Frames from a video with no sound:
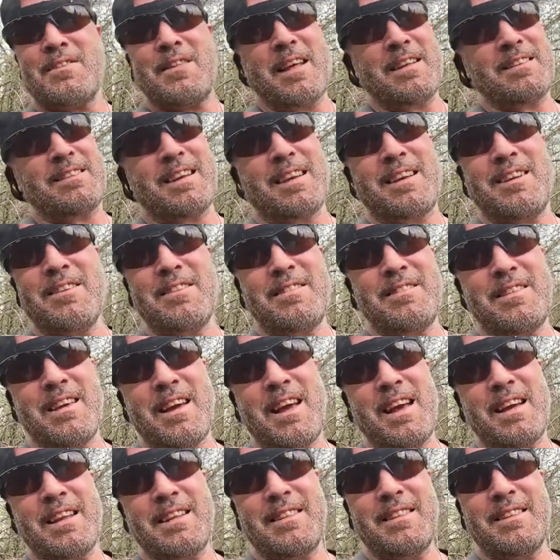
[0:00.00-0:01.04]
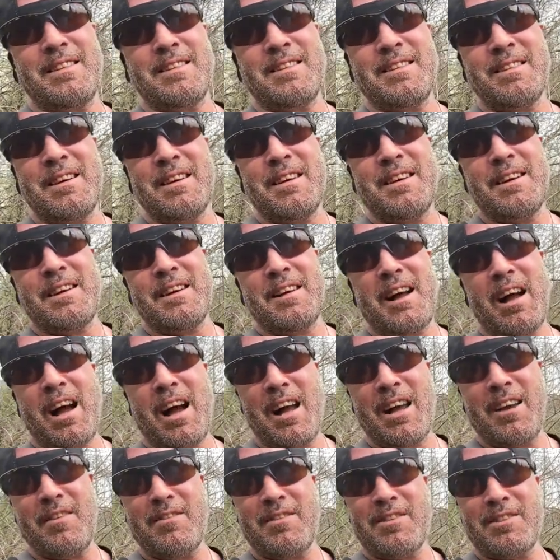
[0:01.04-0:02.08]
It's a good day.
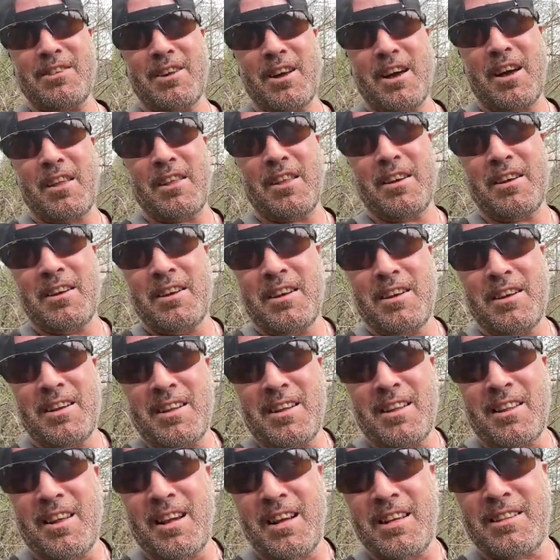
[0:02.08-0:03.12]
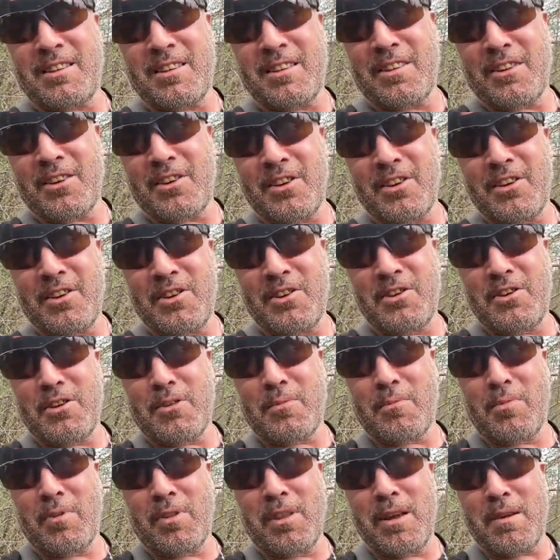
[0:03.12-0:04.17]
I even saw the lights of the Goodyear
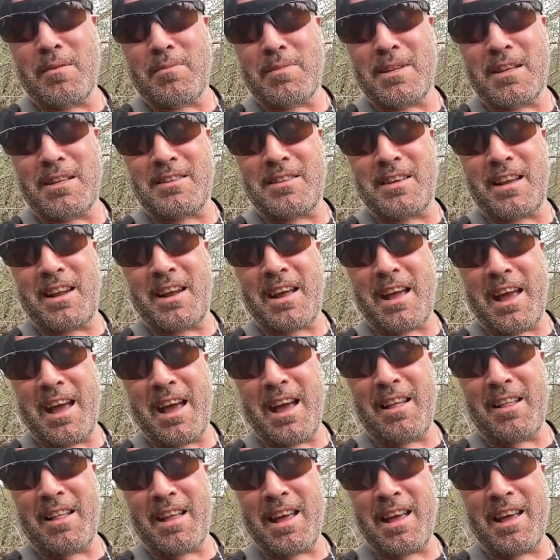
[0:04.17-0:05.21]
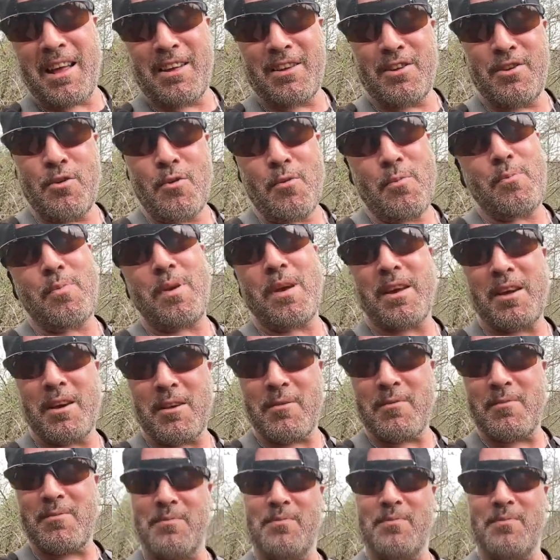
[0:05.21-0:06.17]
blimp that said L L U you pimp.